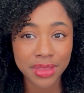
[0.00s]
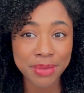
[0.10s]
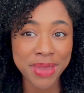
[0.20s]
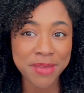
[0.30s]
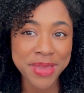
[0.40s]
The
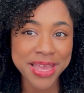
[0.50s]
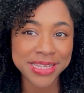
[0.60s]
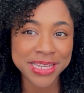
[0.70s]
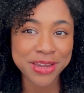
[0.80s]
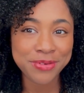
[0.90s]
baby
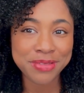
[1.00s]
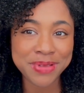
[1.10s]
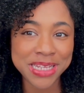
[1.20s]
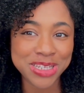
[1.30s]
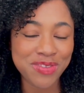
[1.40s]
is here with
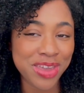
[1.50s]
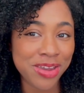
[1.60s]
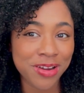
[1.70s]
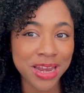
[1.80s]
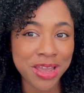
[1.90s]
me, so if you
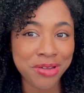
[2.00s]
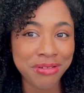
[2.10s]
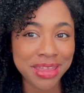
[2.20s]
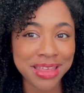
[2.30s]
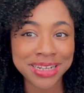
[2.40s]
hear any
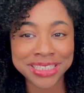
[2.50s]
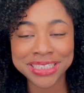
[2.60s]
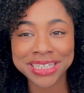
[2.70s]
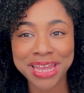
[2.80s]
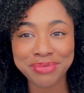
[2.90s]
cooing, that's
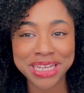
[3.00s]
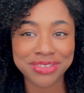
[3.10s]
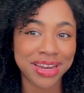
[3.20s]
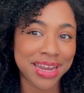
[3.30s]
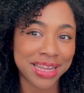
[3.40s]
just him. He's
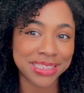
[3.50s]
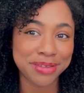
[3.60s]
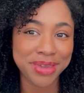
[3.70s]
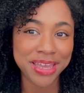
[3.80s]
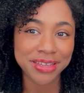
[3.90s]
right next
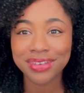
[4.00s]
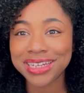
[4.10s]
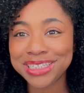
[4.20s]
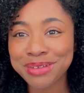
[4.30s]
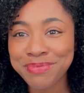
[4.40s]
to me.
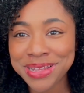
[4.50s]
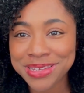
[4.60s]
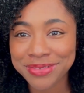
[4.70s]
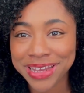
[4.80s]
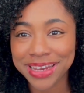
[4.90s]
Let's jump
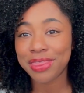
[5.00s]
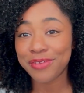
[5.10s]
into it.